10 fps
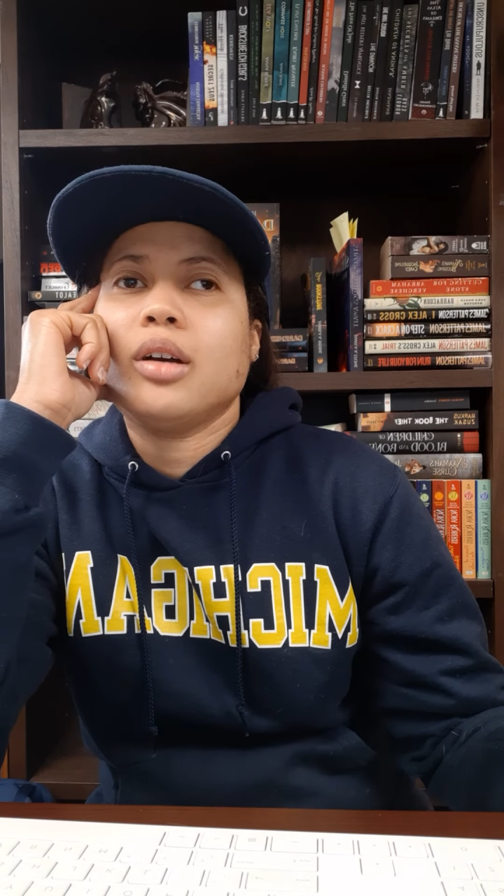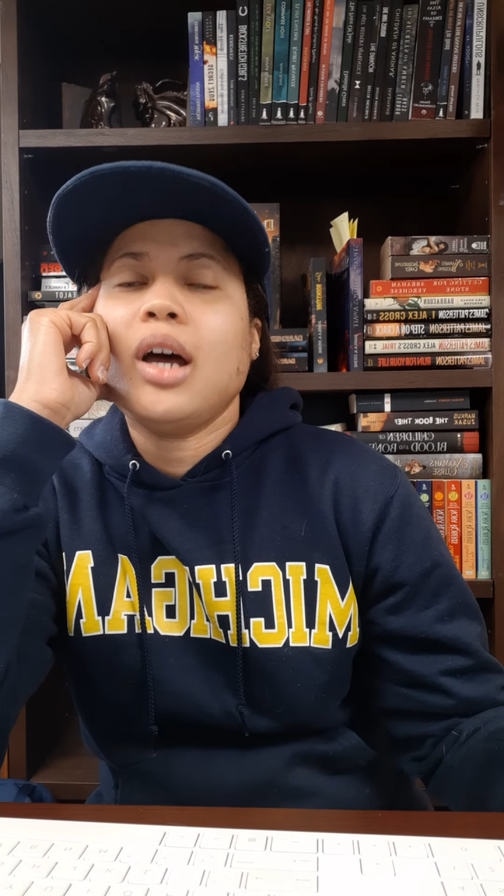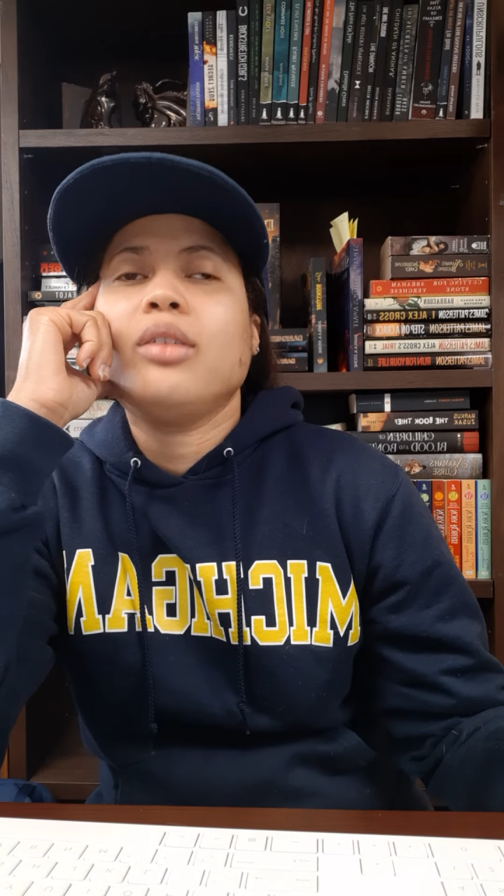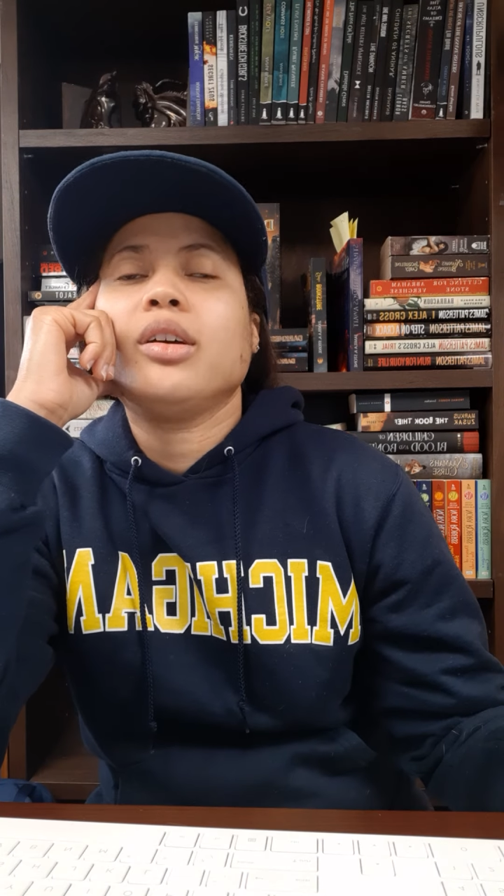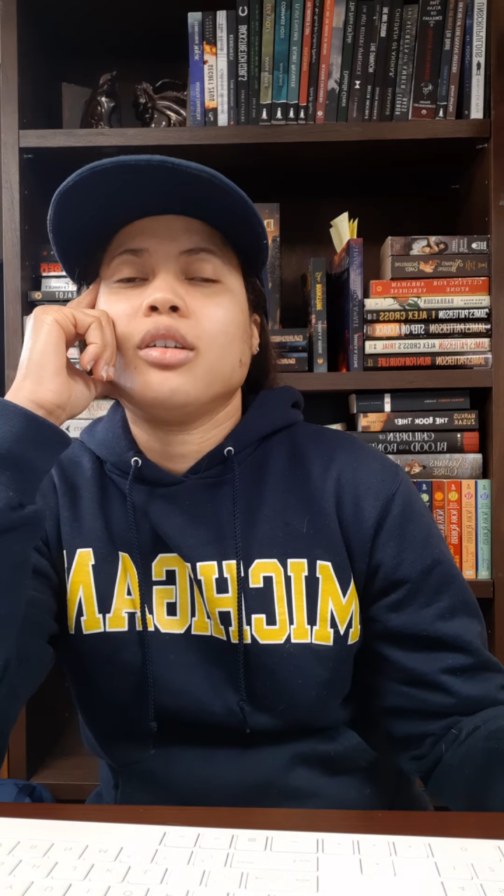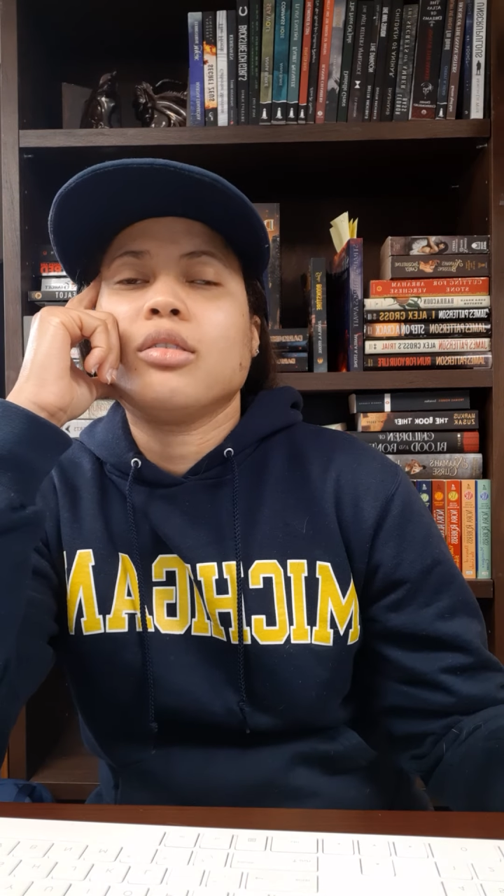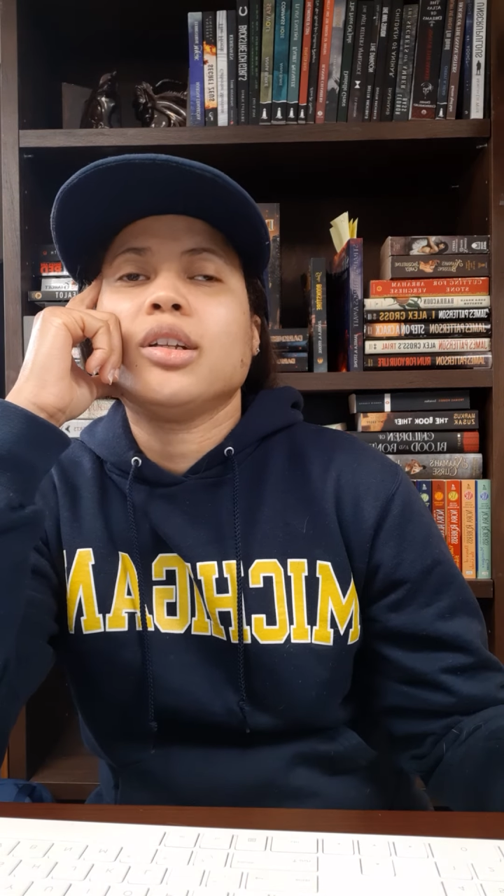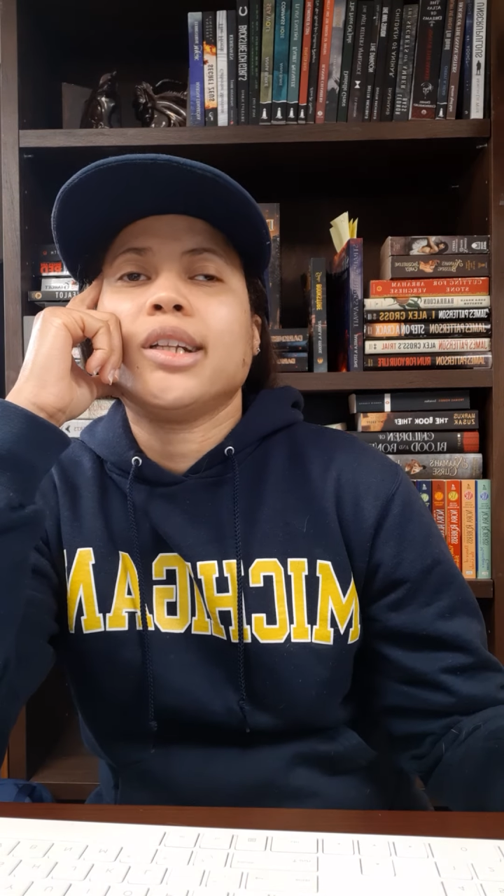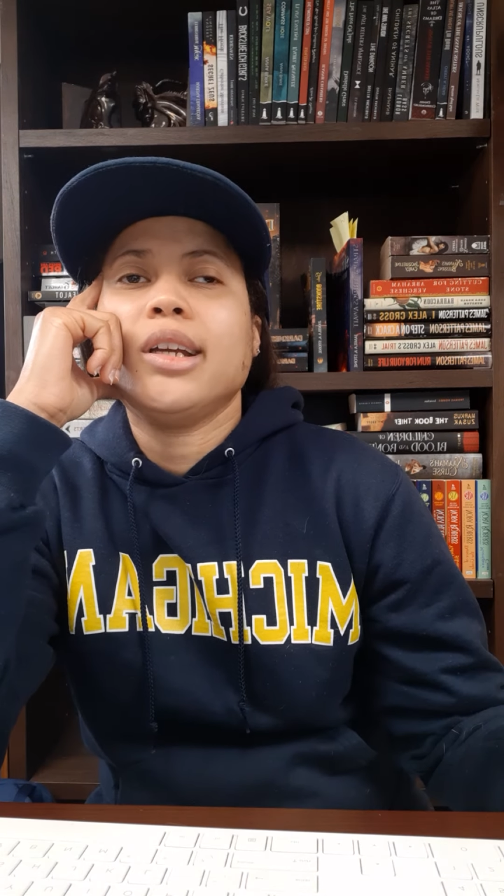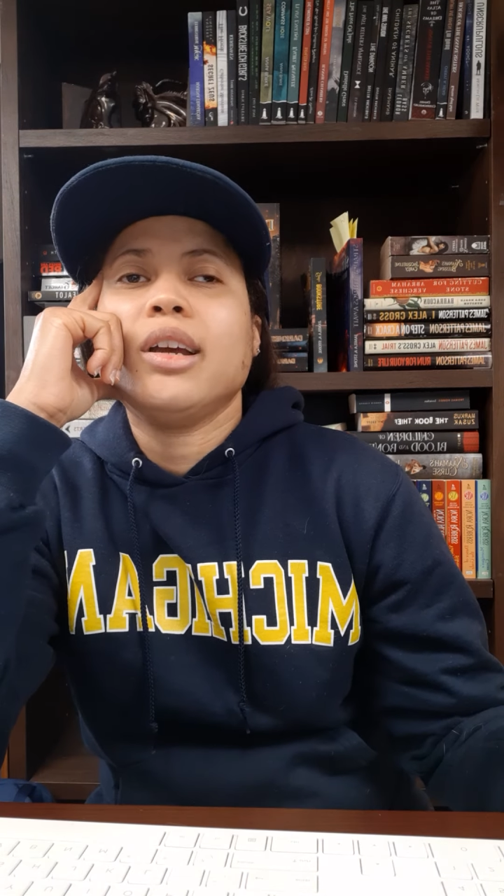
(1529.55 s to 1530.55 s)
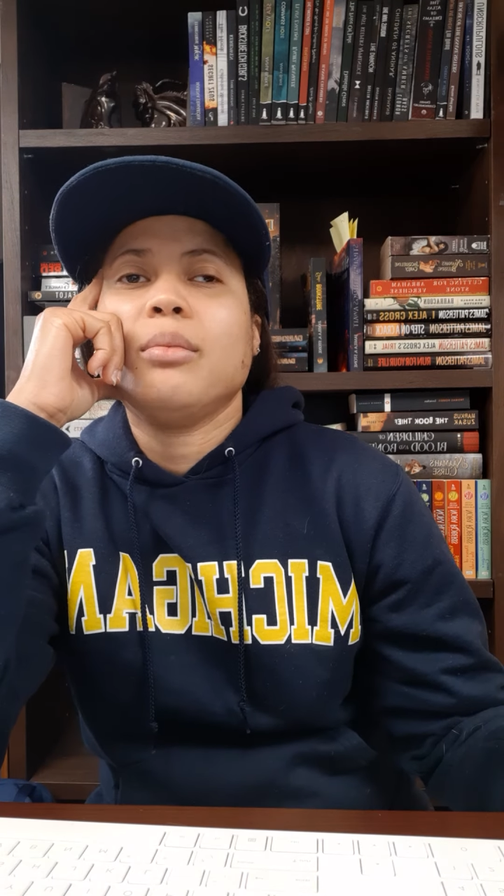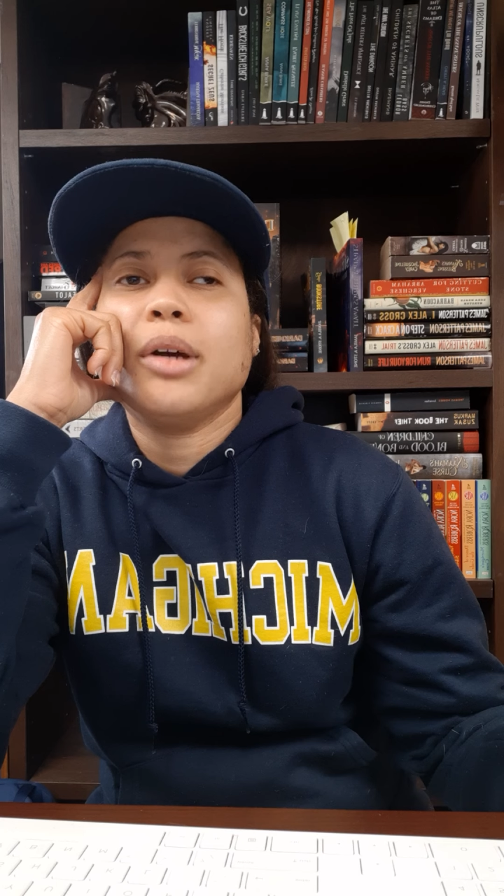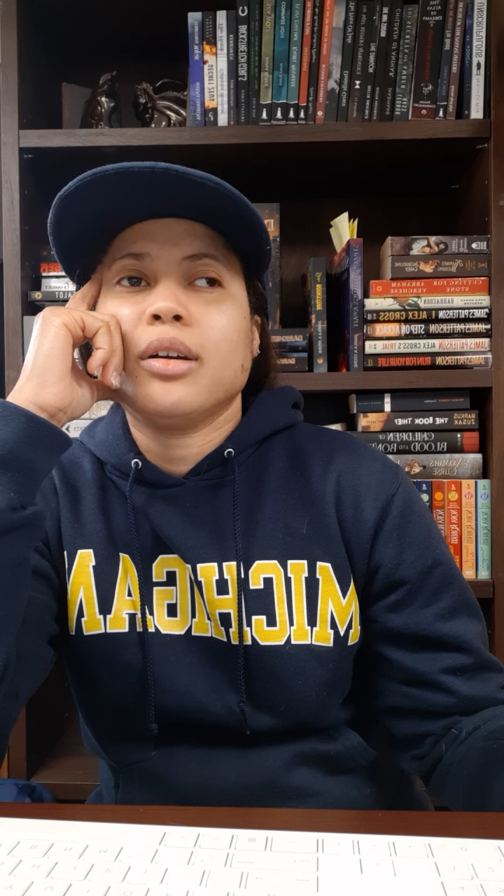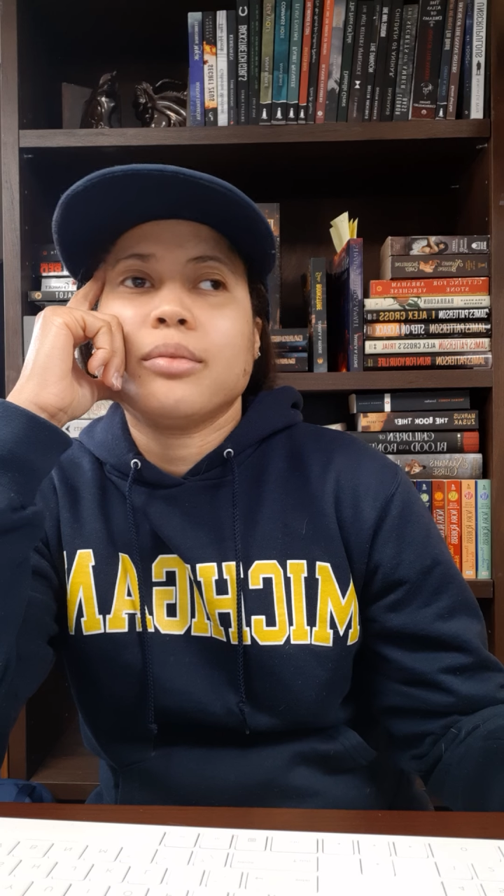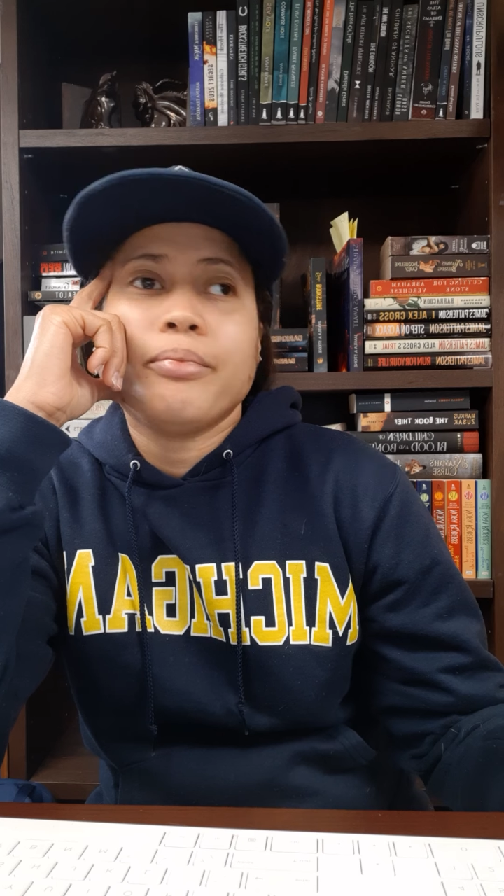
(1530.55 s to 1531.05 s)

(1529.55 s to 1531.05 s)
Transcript: Oh, the girl, the seat gave back.